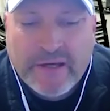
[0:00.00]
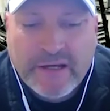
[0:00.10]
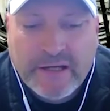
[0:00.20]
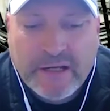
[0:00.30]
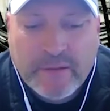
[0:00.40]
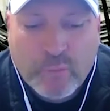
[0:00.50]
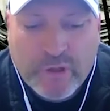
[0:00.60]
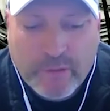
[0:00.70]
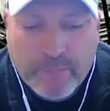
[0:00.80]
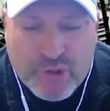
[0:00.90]

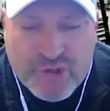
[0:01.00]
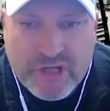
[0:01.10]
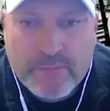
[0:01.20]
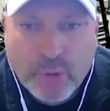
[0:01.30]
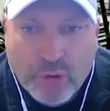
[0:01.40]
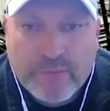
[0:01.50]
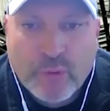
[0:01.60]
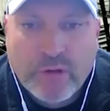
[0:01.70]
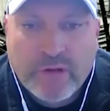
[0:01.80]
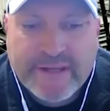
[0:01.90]
We are pushing more and
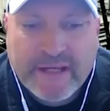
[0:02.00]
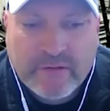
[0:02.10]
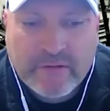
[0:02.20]
more now